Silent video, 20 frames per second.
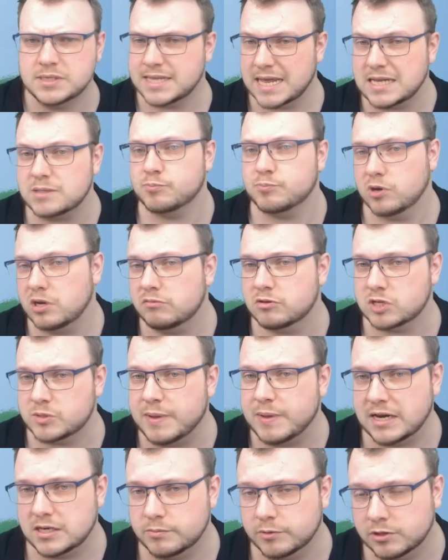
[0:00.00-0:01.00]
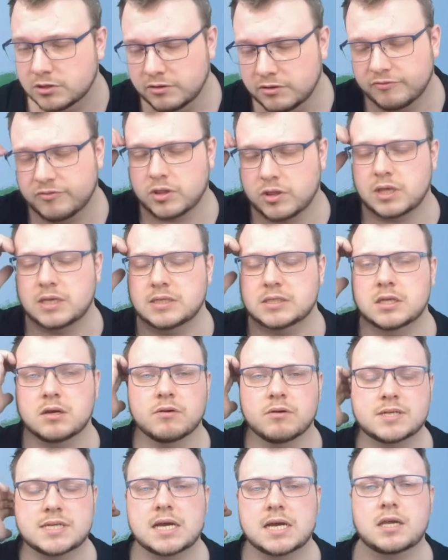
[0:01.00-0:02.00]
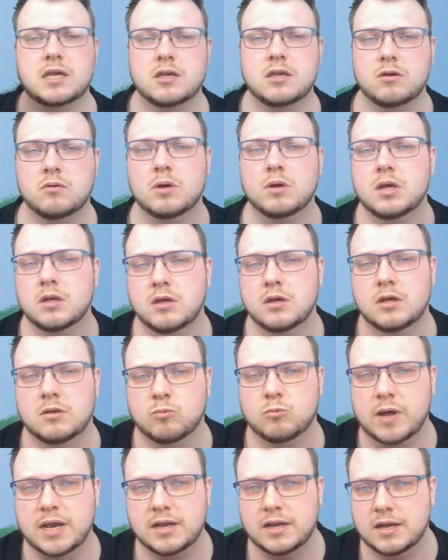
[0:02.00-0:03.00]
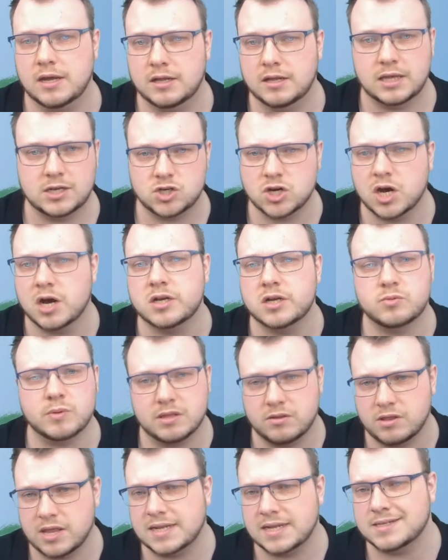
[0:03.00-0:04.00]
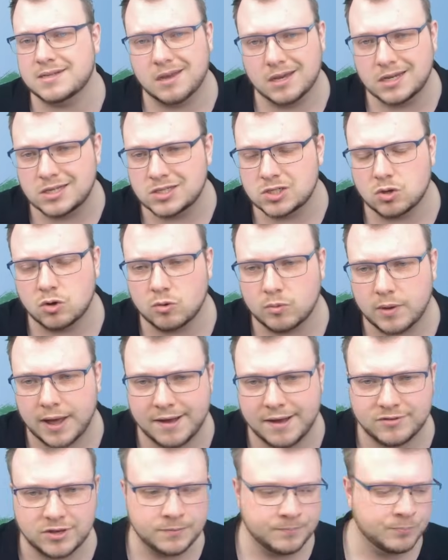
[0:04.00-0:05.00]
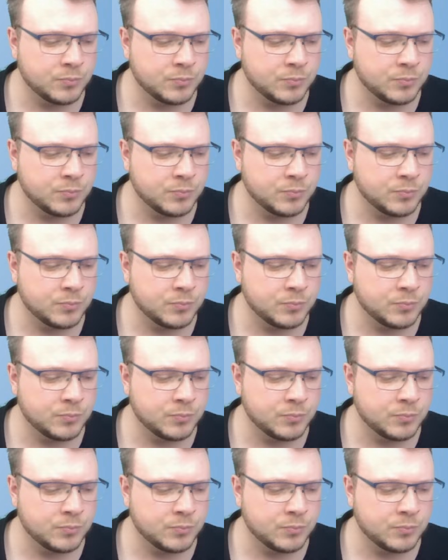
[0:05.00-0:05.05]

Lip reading: That's pretty respectable for things that are attacking you when they charge, whether that's knights or what have you.